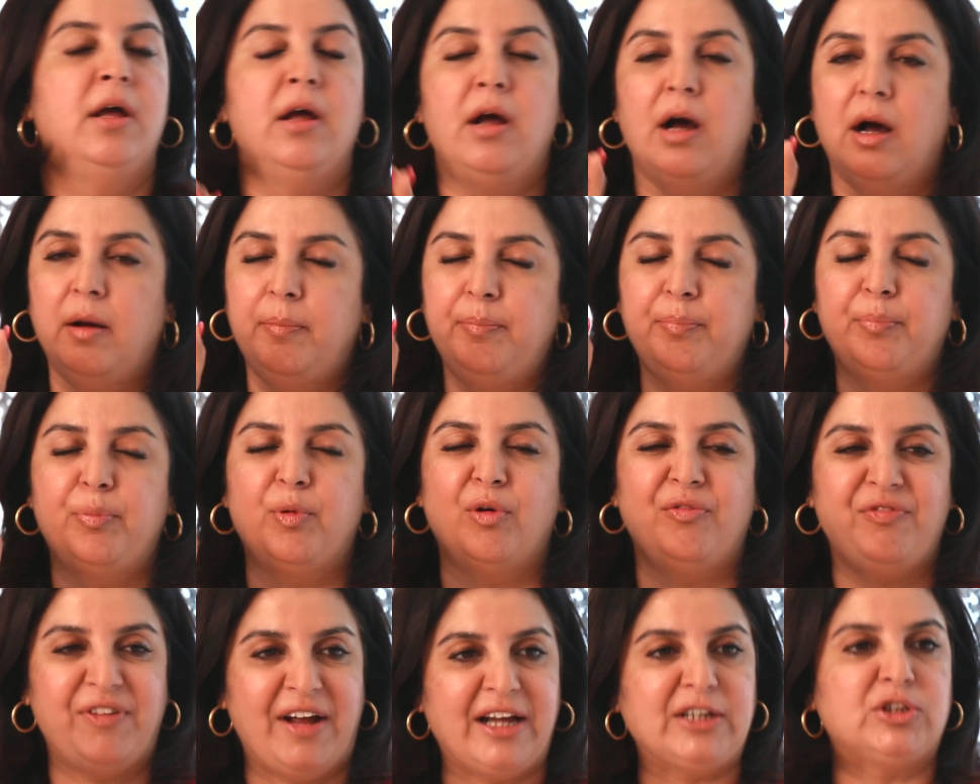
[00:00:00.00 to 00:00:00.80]
a
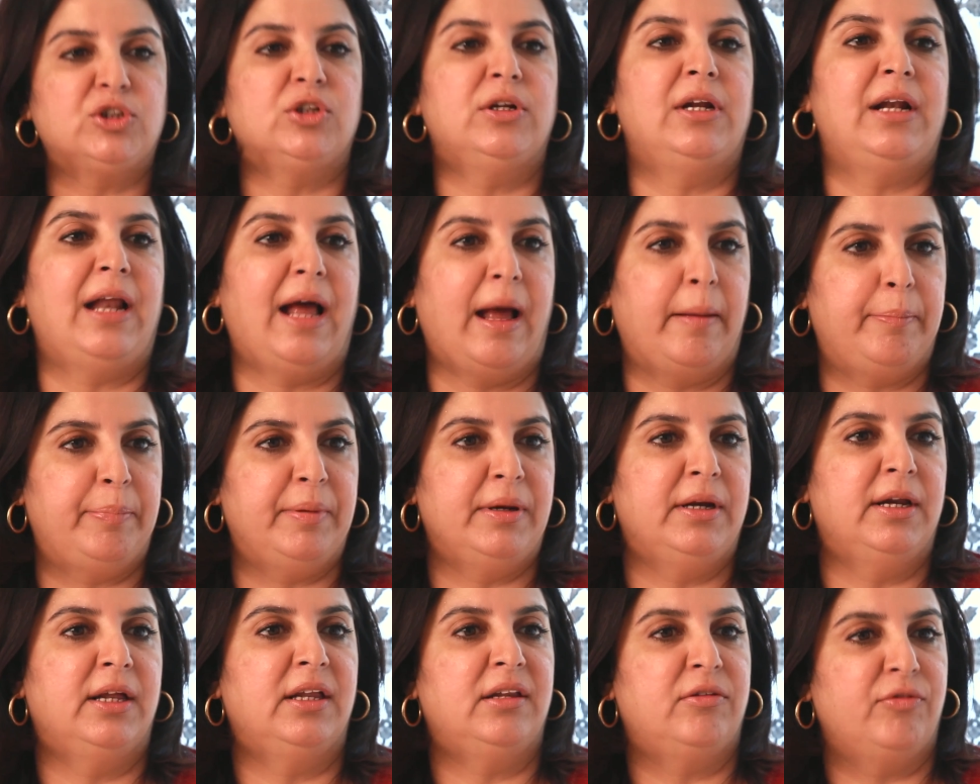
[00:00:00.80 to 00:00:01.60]
professional
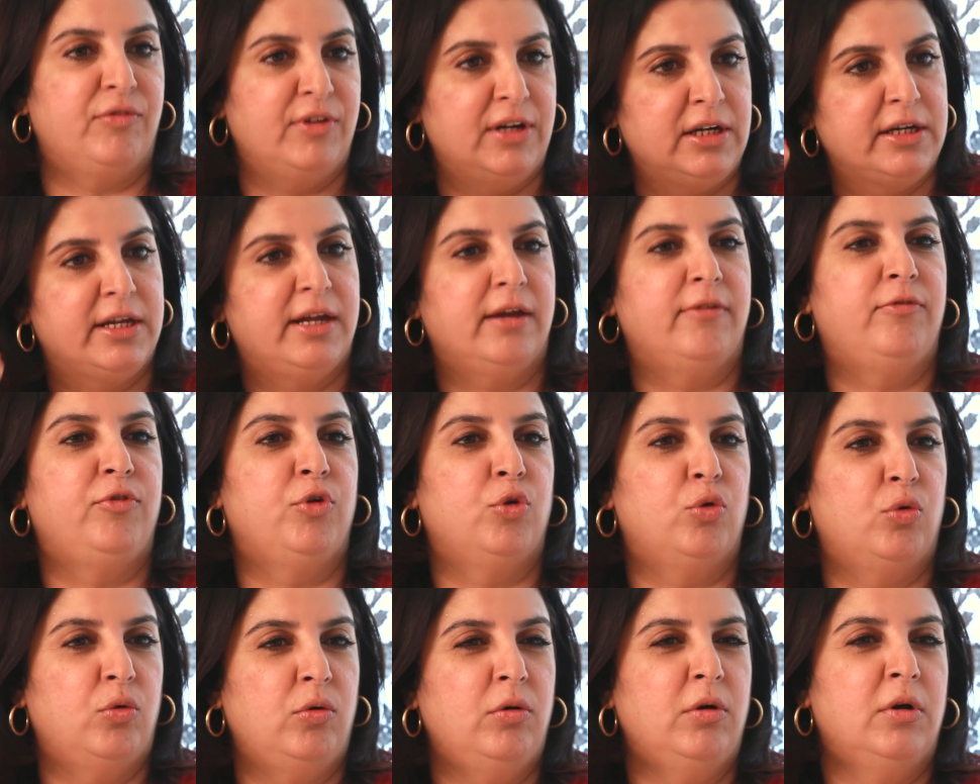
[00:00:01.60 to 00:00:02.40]
happiness will give
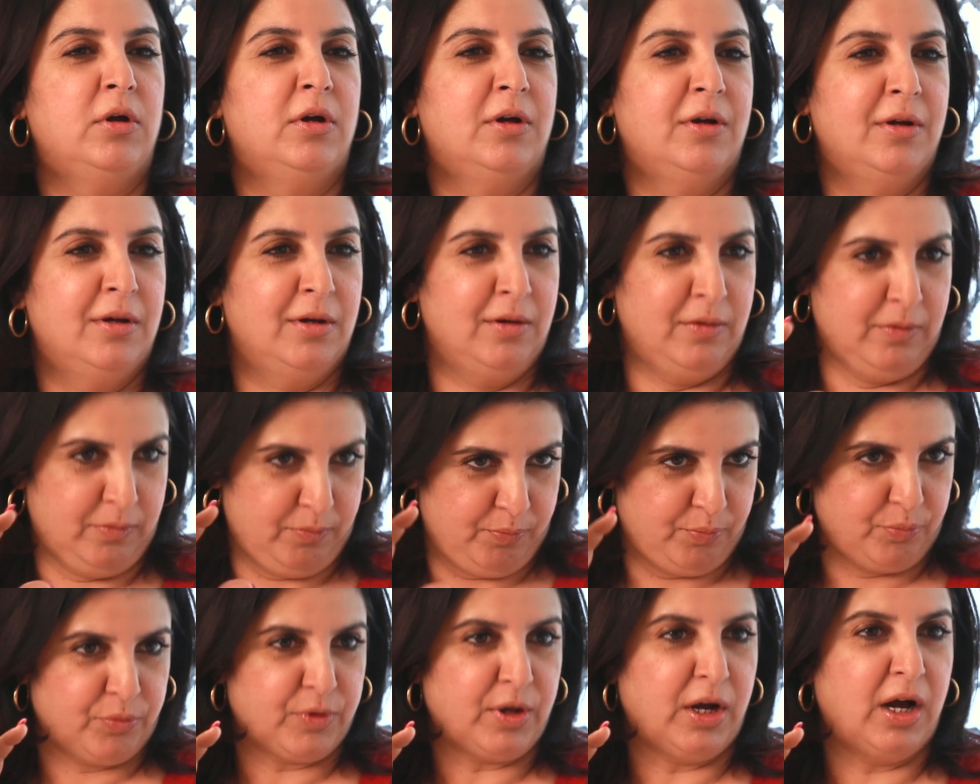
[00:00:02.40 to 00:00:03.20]
you a